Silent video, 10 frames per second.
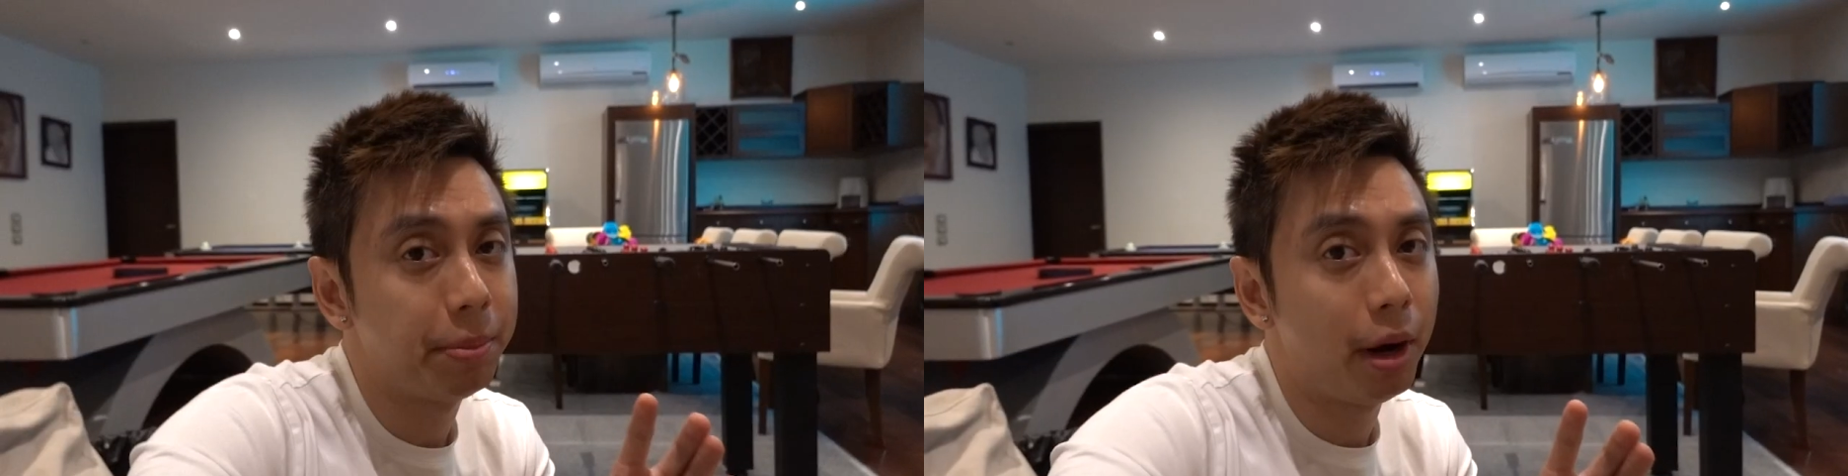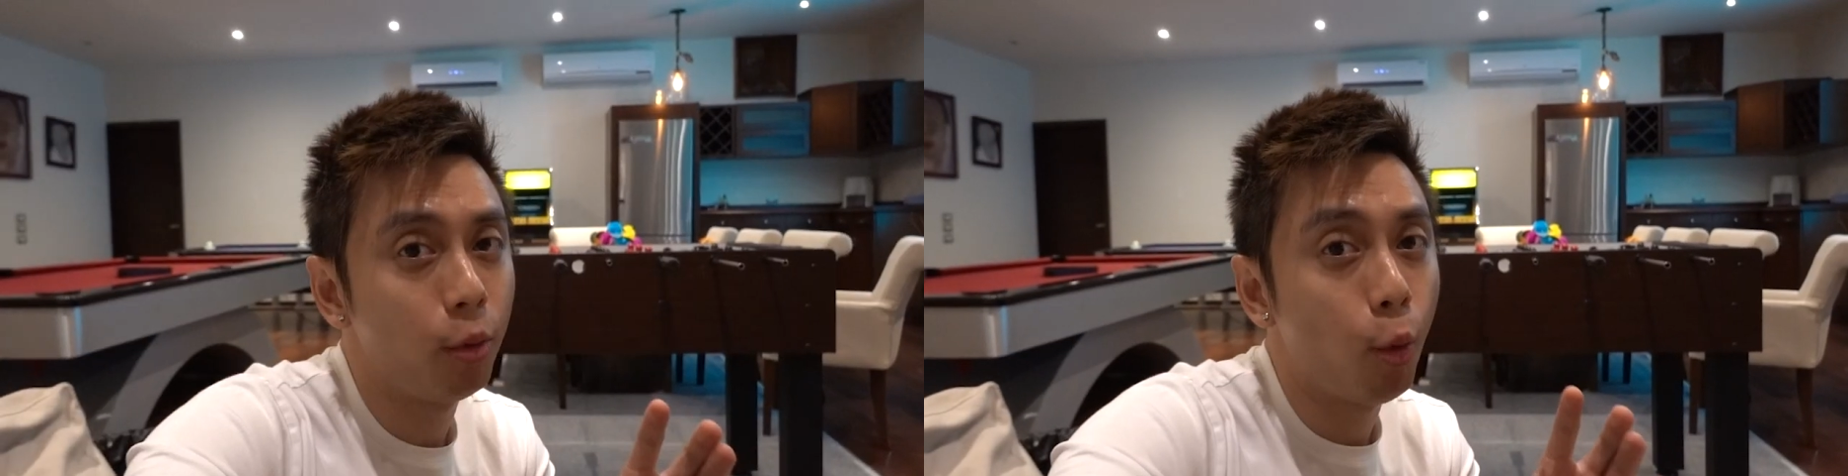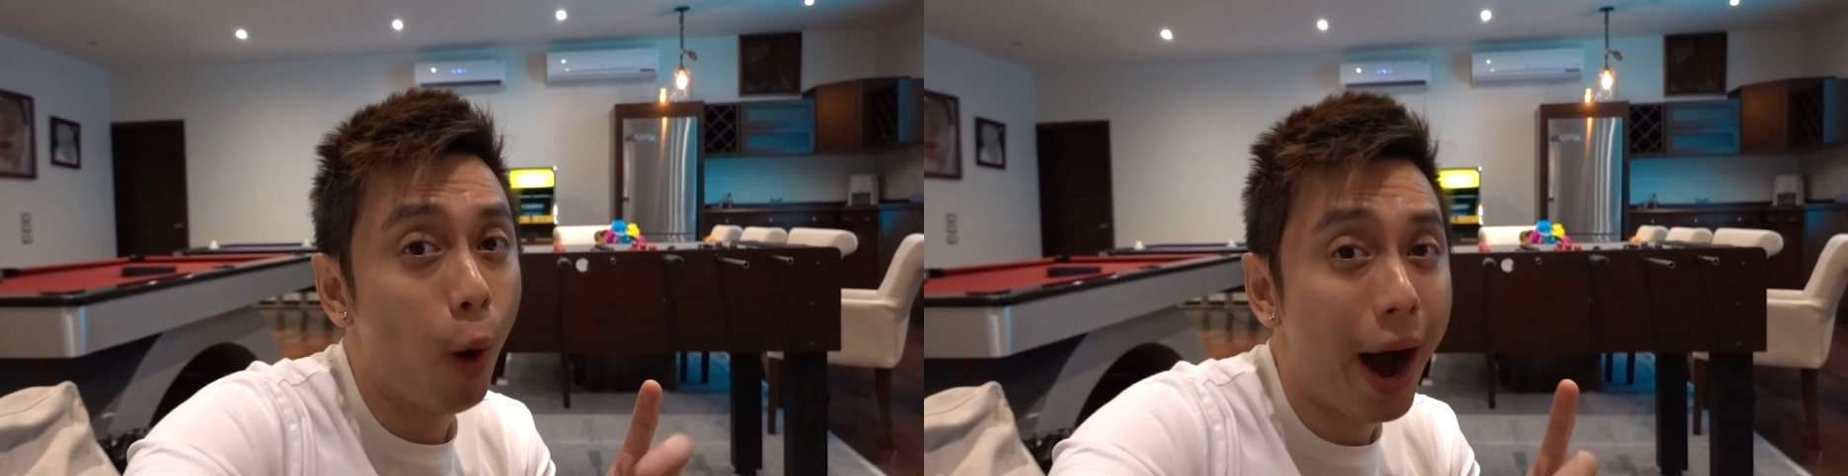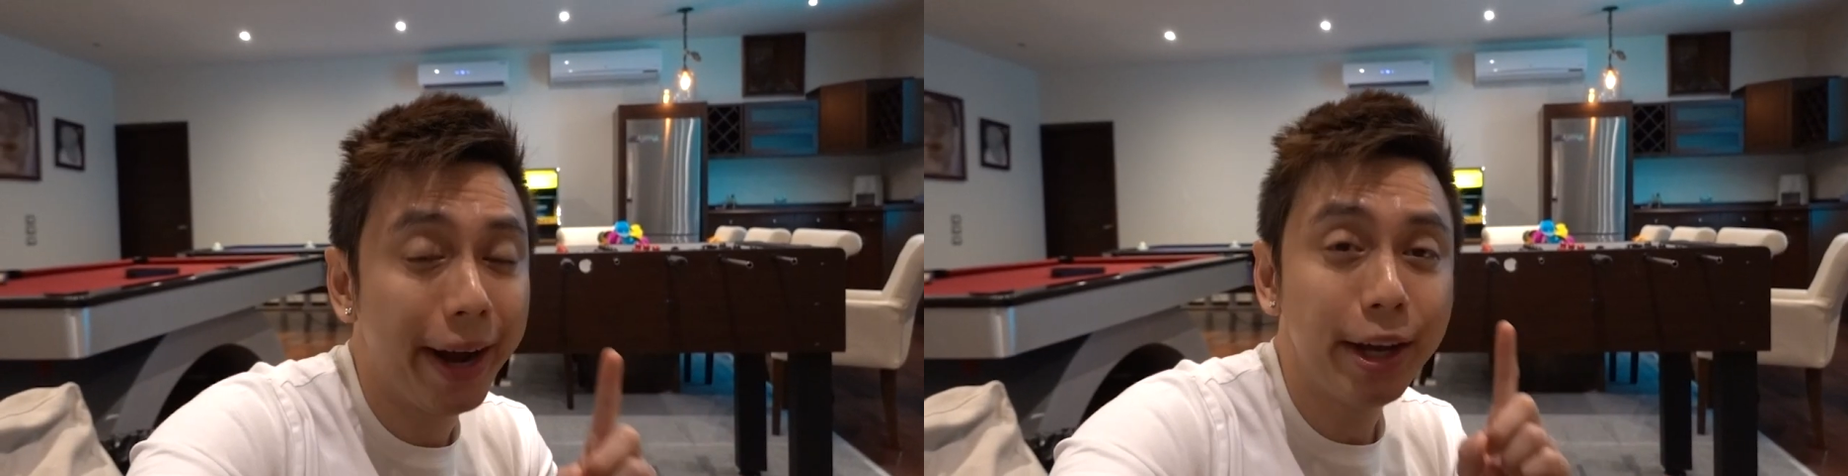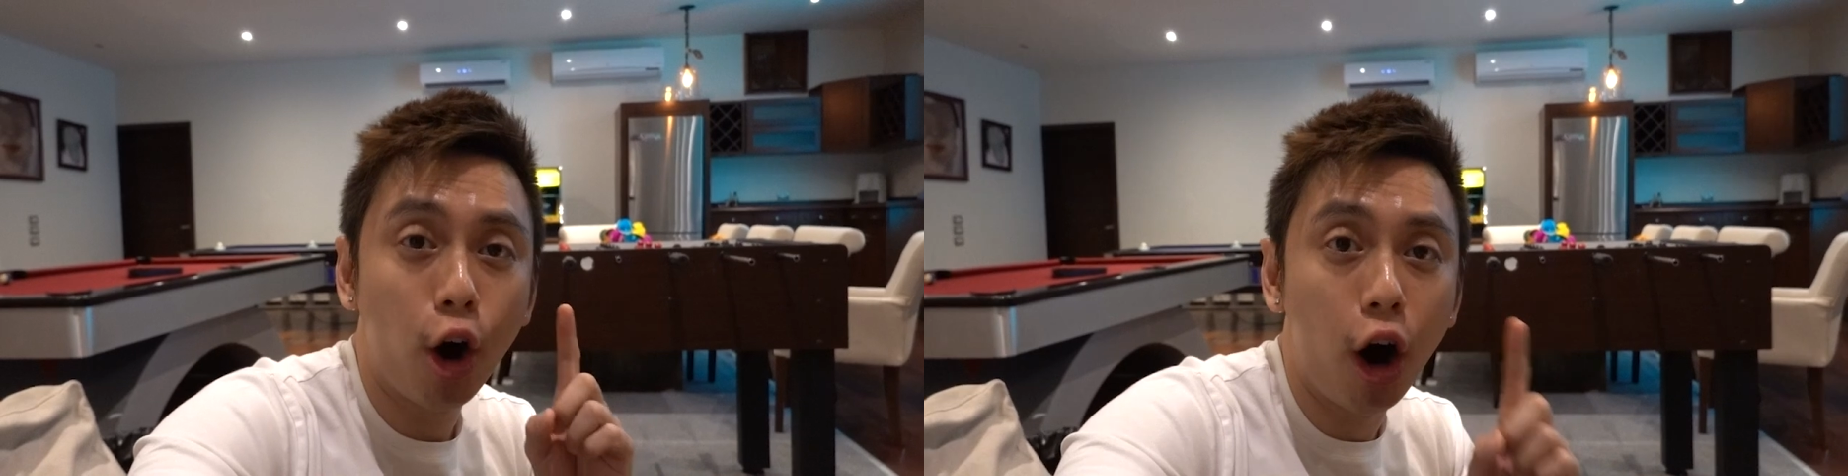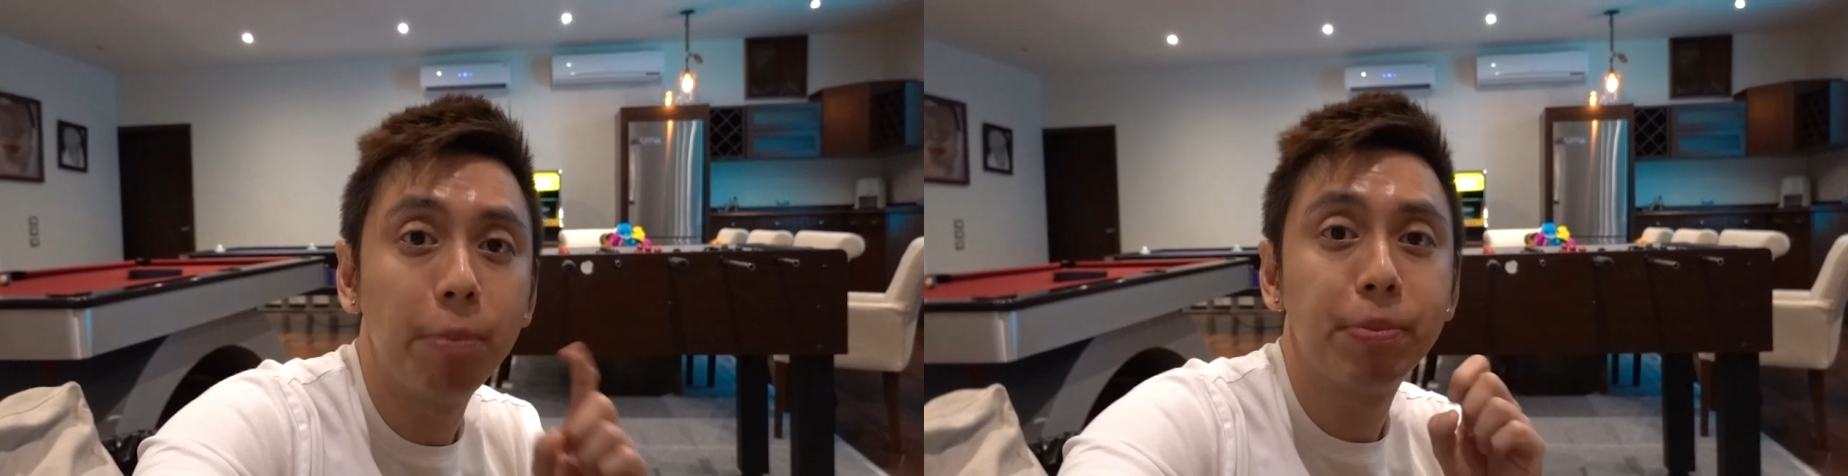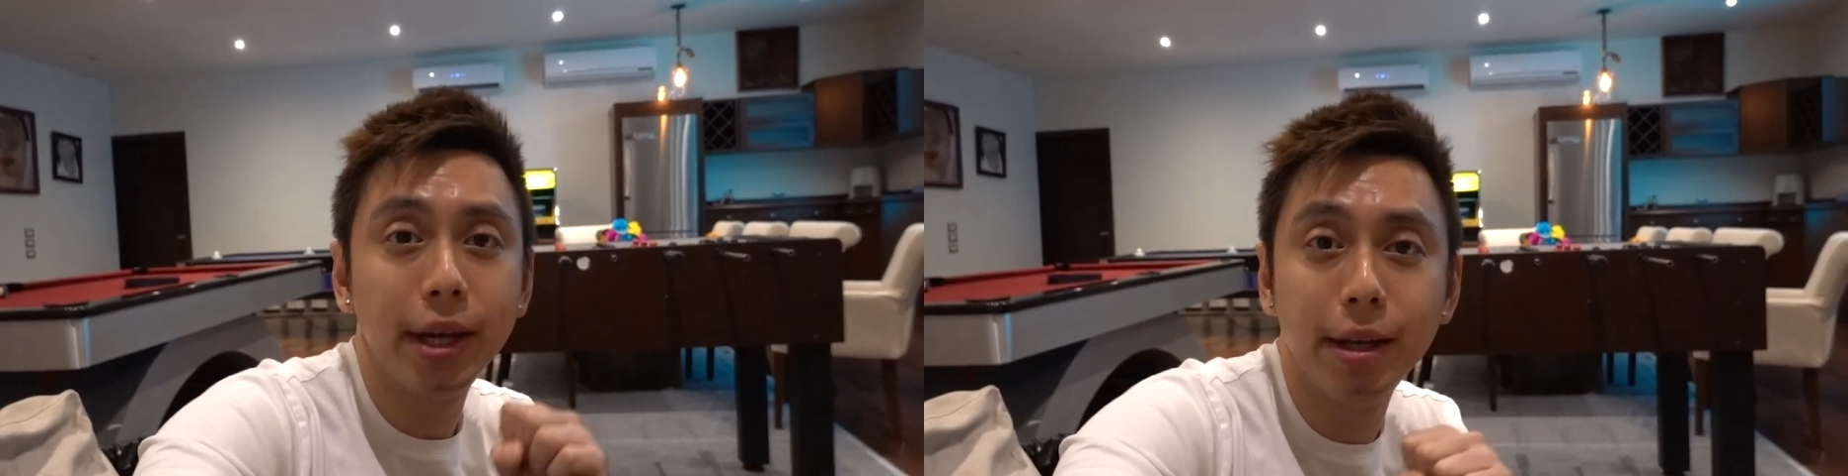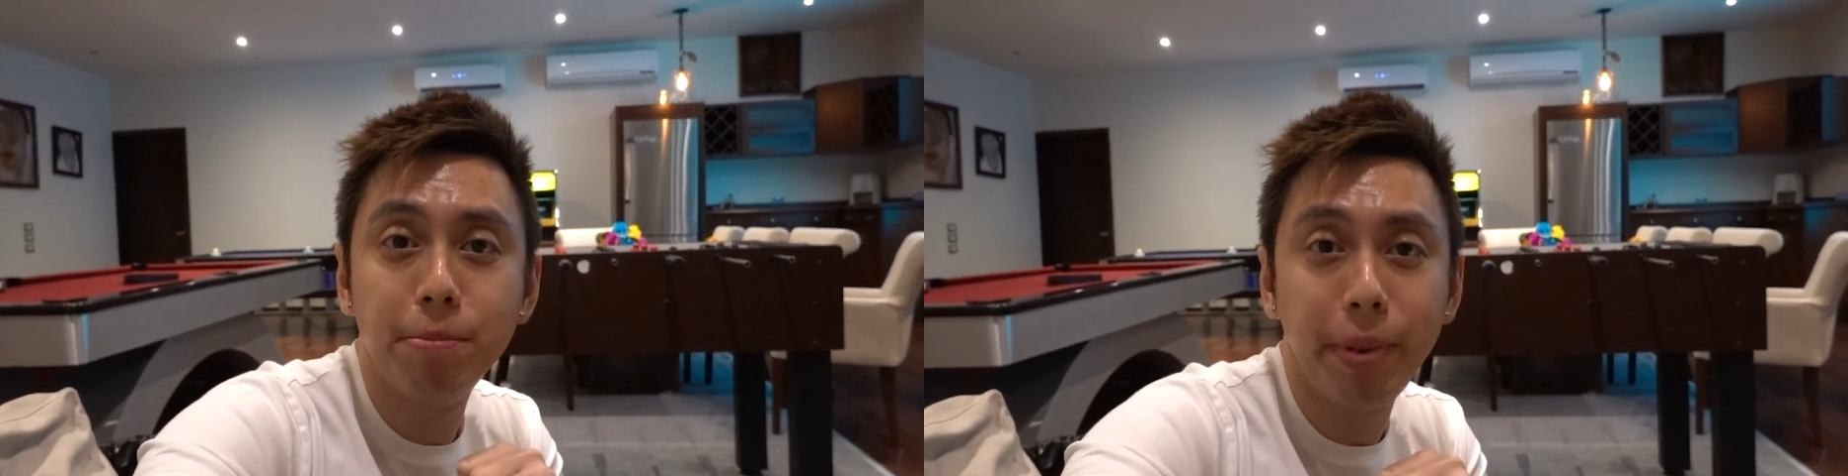about why opt-in